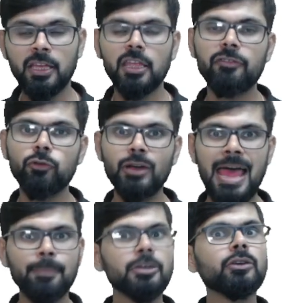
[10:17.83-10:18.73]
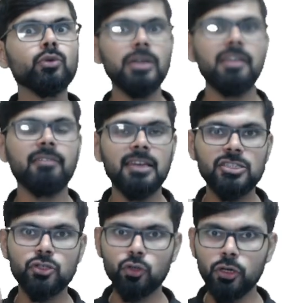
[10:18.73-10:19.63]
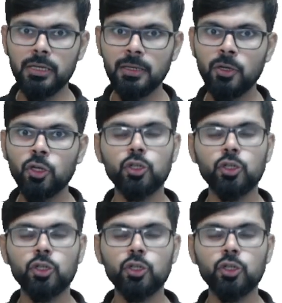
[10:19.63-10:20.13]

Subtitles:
If your aptitude level is good,